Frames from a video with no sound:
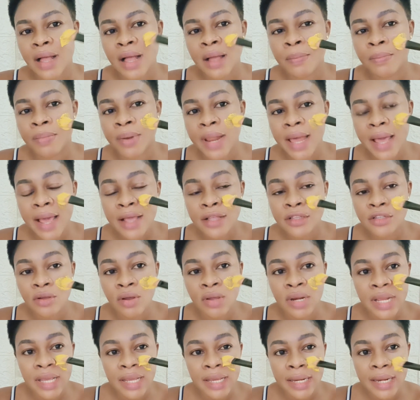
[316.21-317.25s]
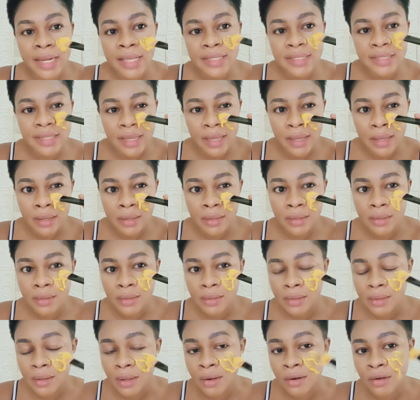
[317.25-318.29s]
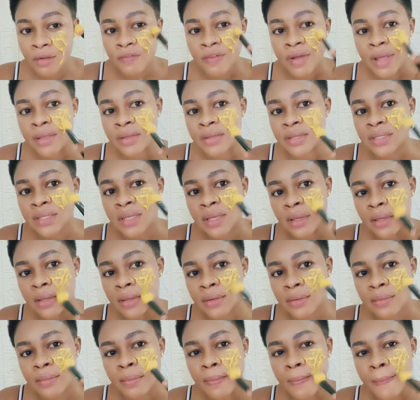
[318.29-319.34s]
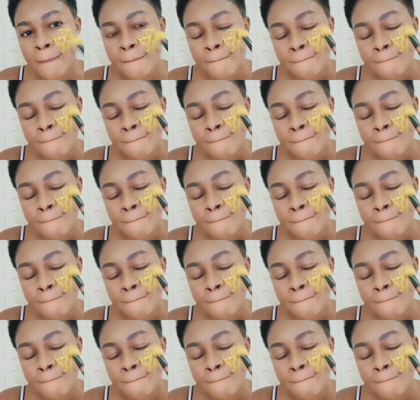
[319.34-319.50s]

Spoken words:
apply it on a clean skin, all over your skin.